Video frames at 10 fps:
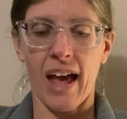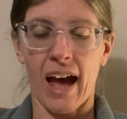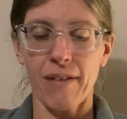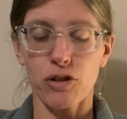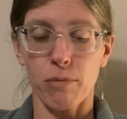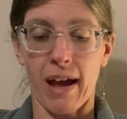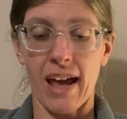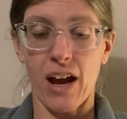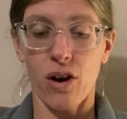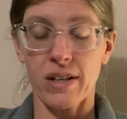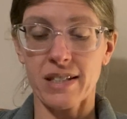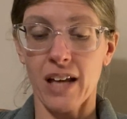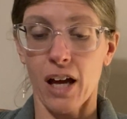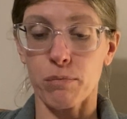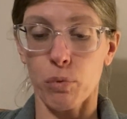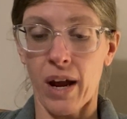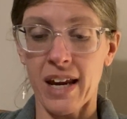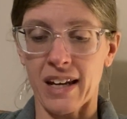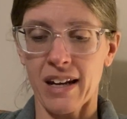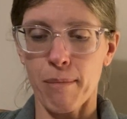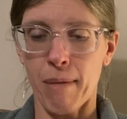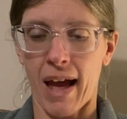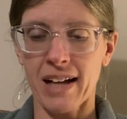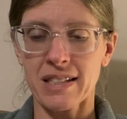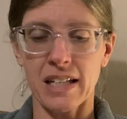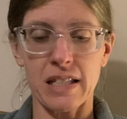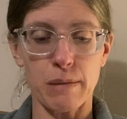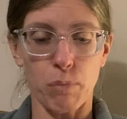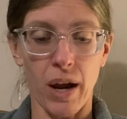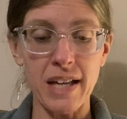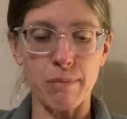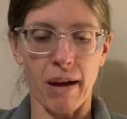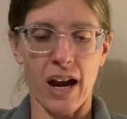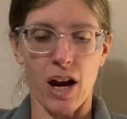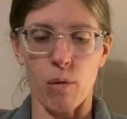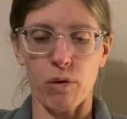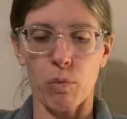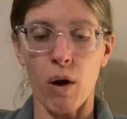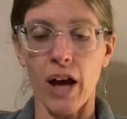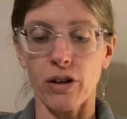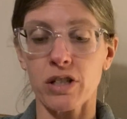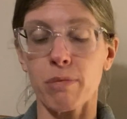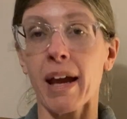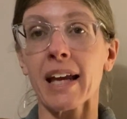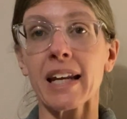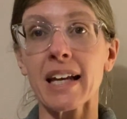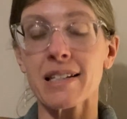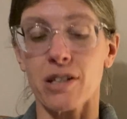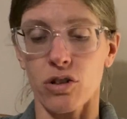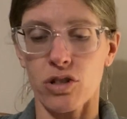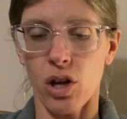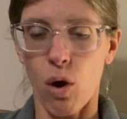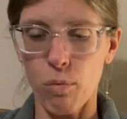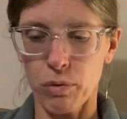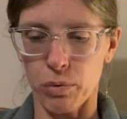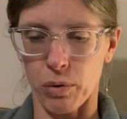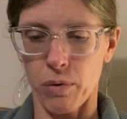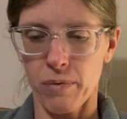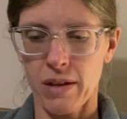After my hair is unbraided, Maxine sprays my hair with water to make it easier to comb through.